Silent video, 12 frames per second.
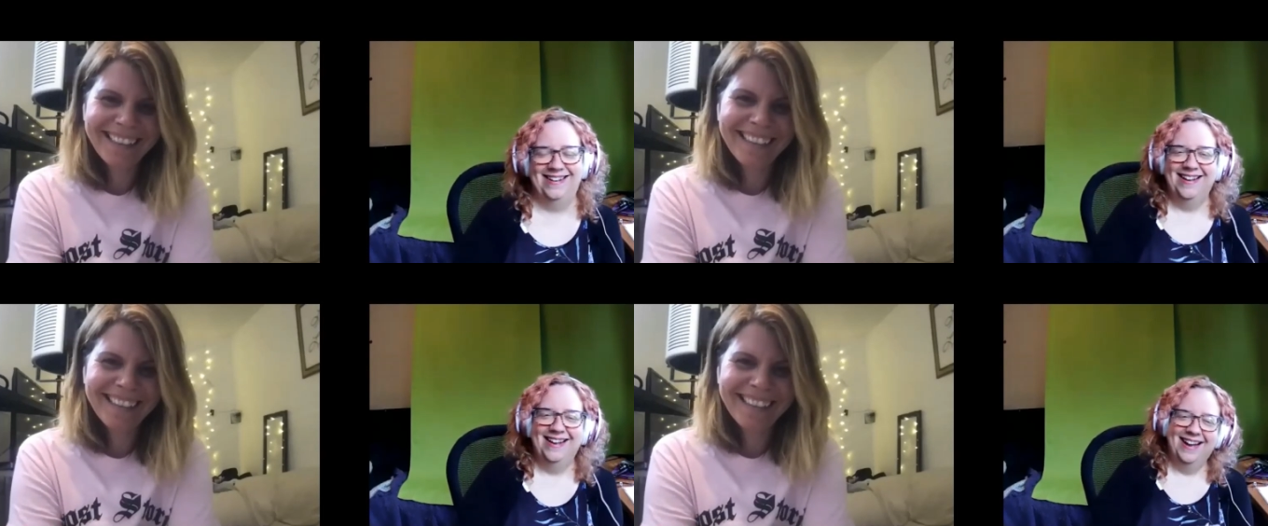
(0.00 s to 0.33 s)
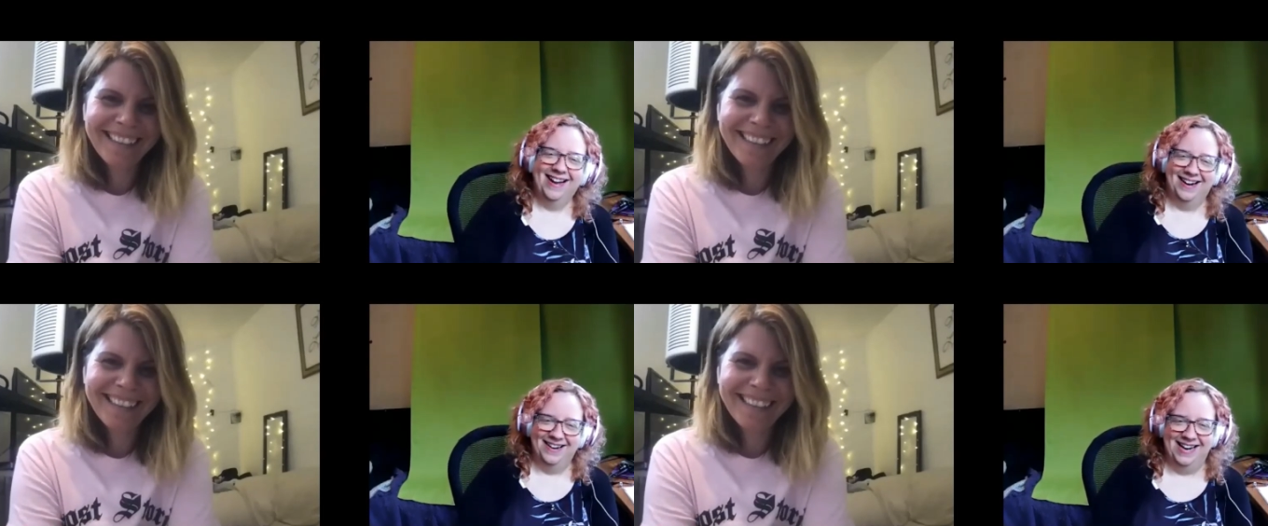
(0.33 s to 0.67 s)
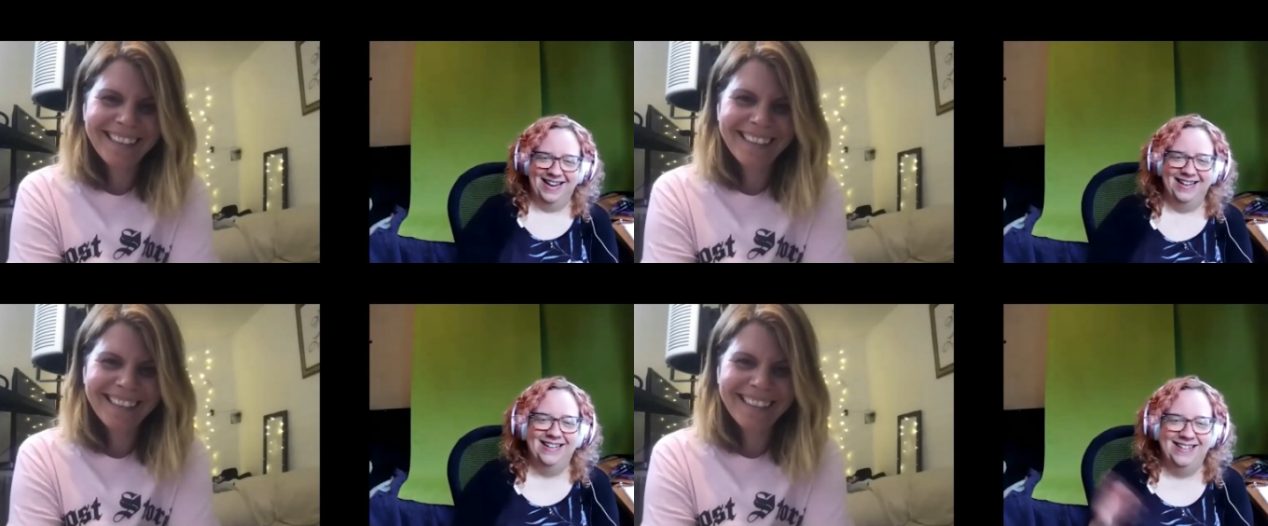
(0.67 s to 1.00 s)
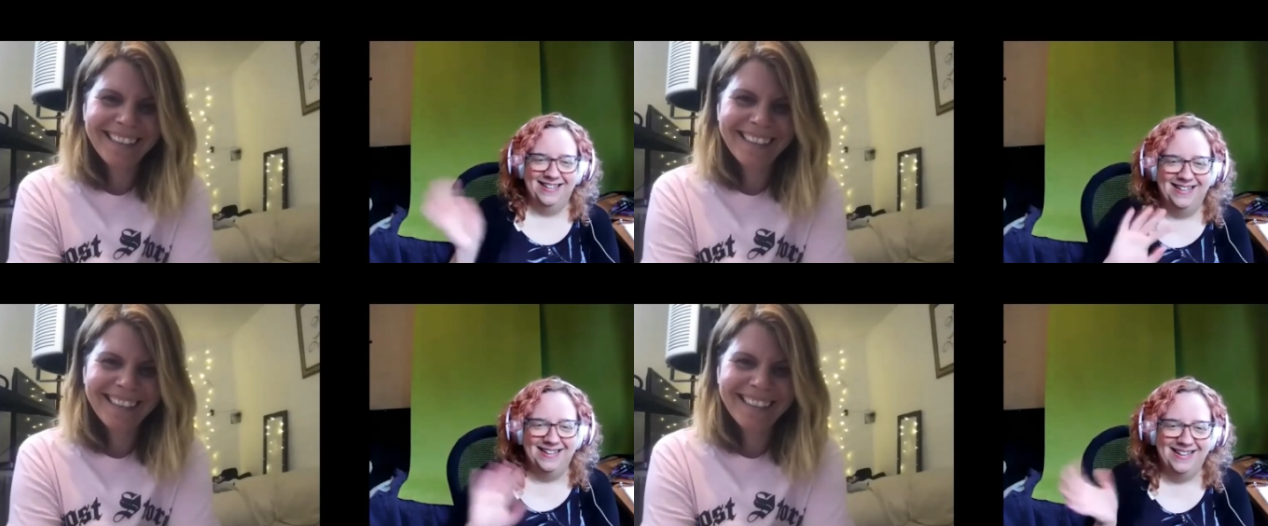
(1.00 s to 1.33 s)
Speaker 1: Great. Right.
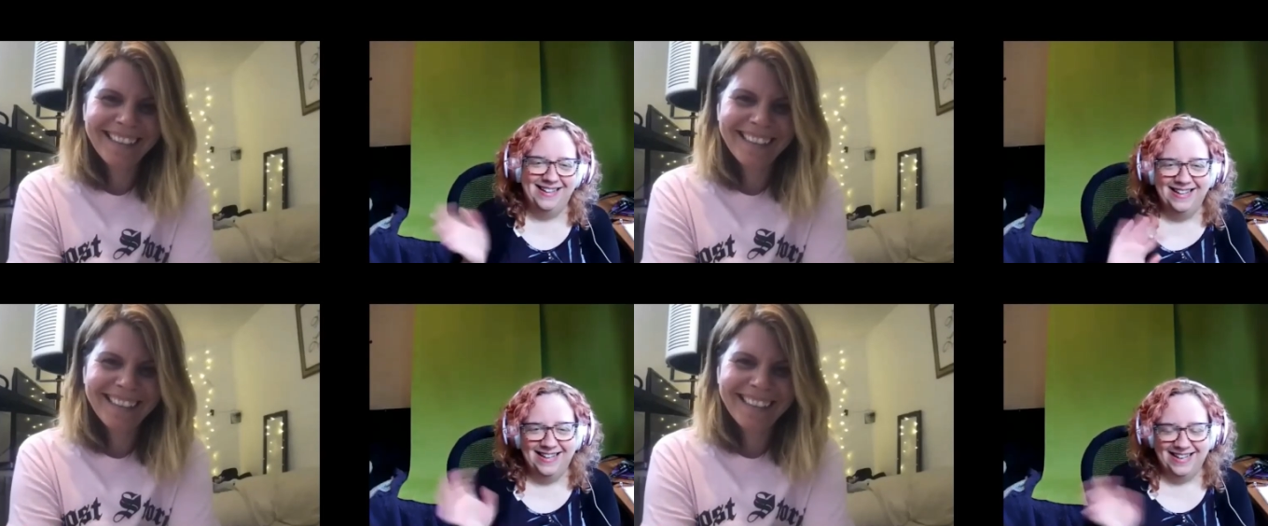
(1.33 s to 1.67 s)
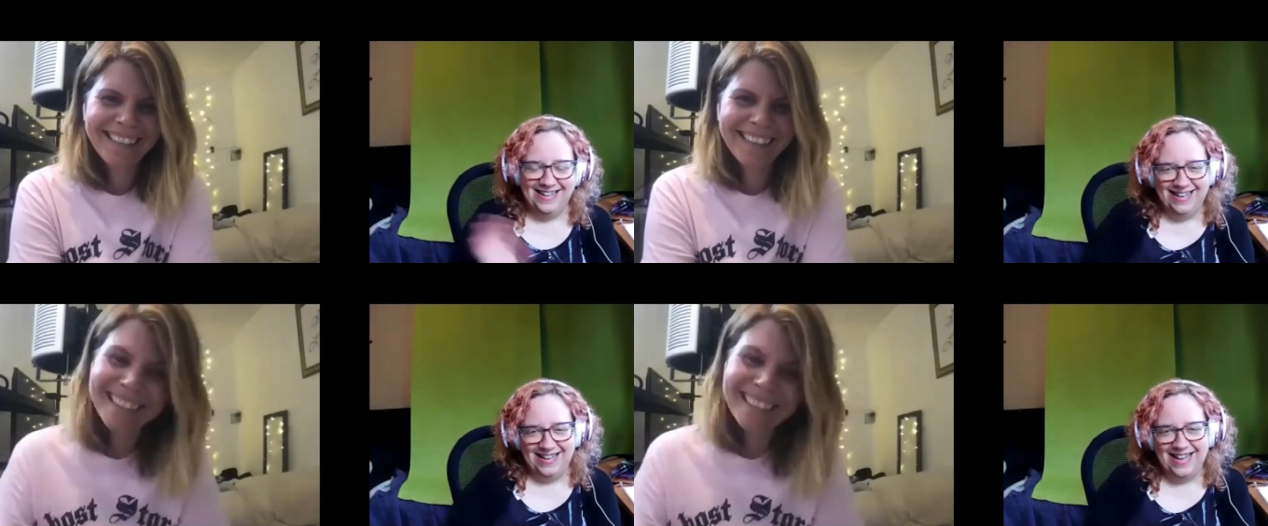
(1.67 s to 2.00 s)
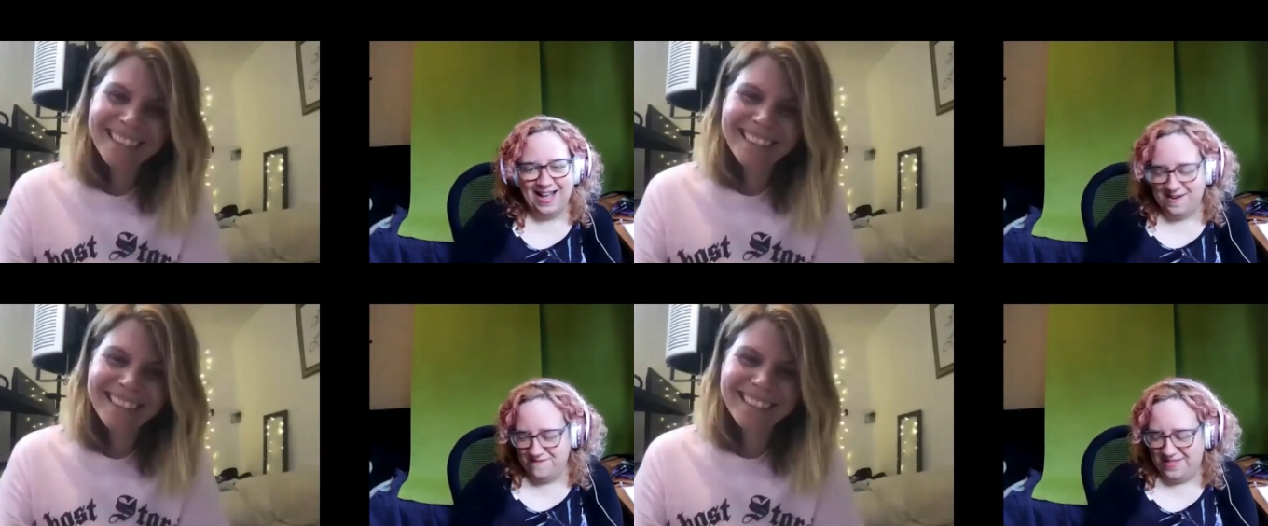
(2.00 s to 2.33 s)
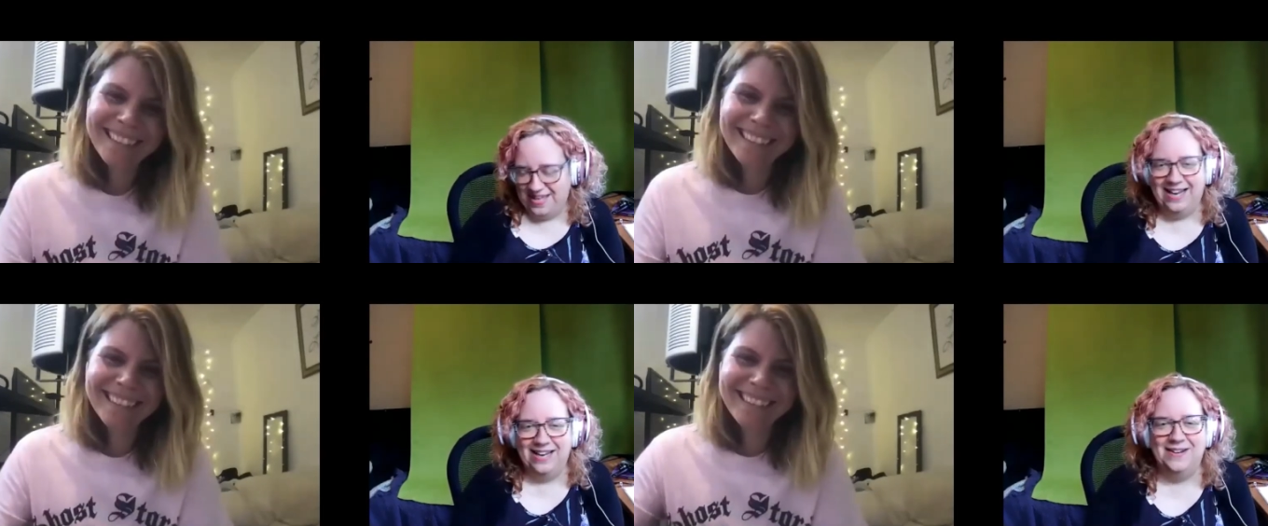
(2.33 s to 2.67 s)
Well, thank you again. Yeah,
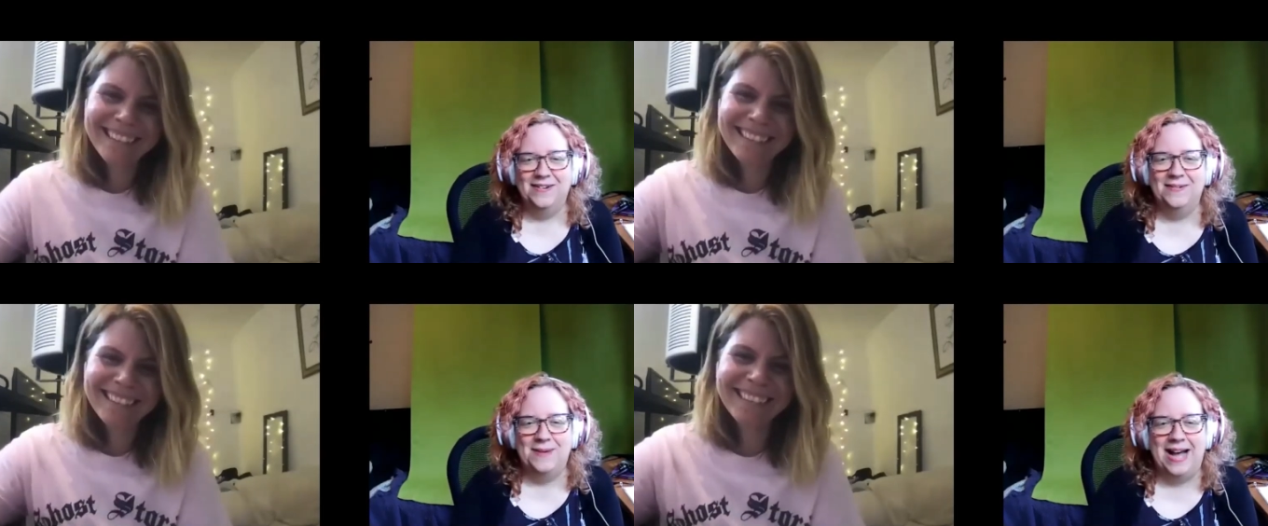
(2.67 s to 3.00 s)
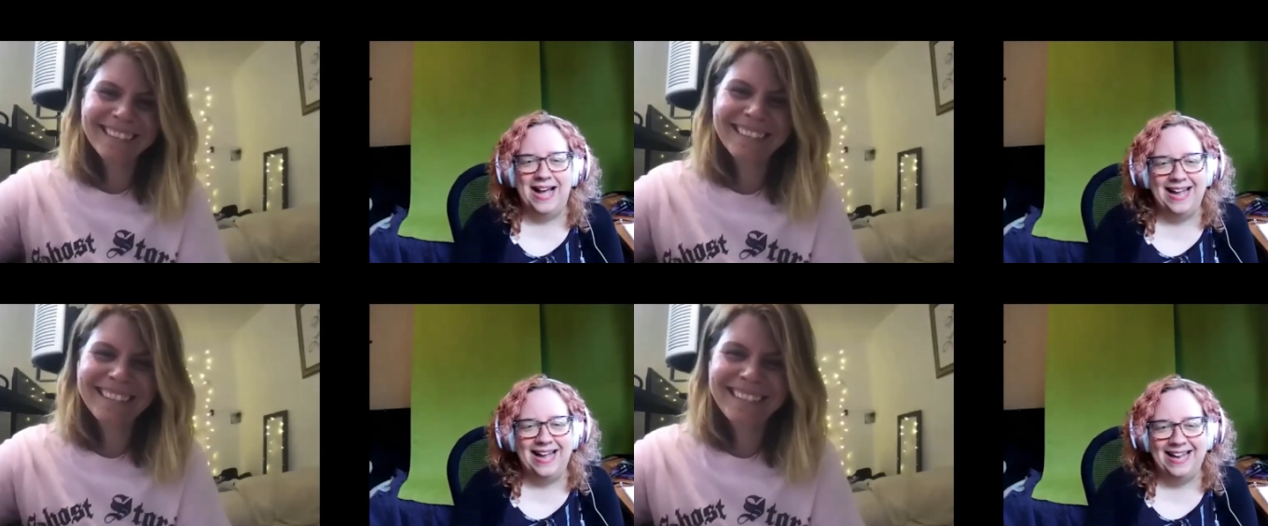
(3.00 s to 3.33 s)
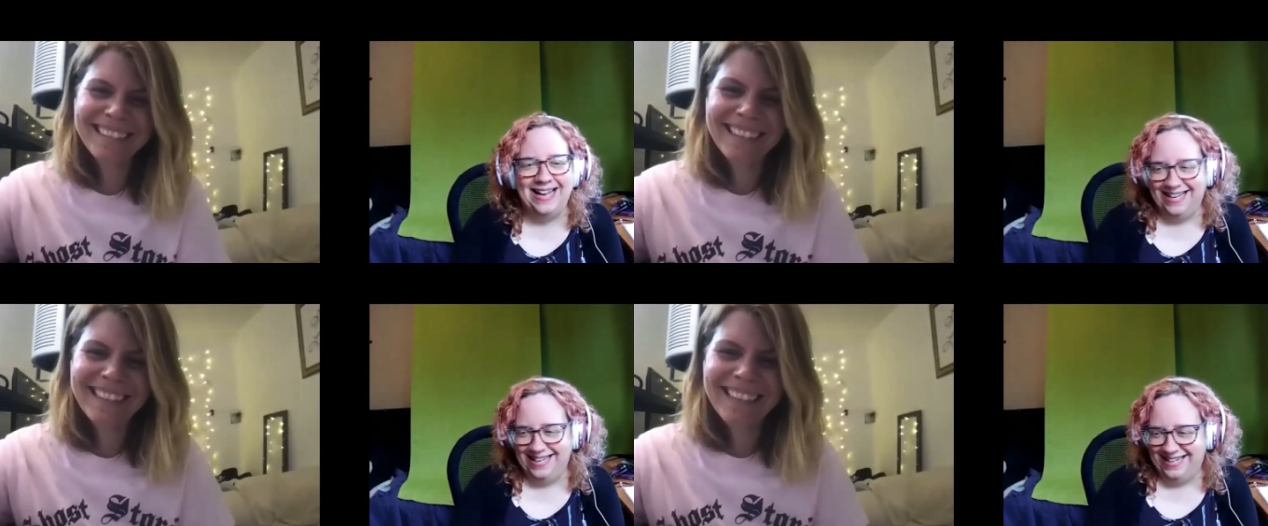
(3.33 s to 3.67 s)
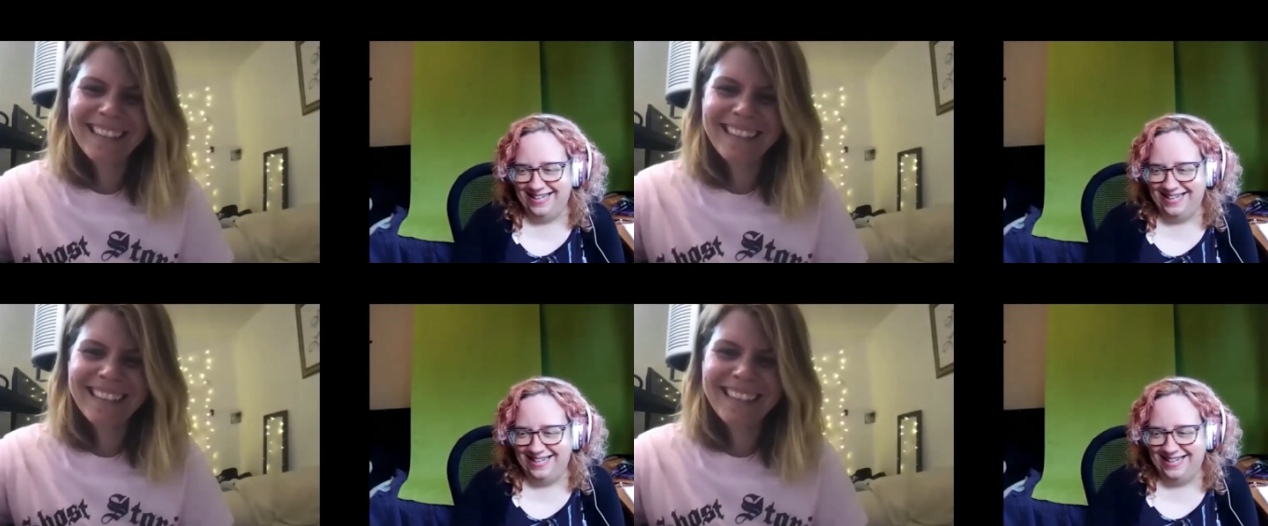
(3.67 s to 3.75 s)
thank you. Bye.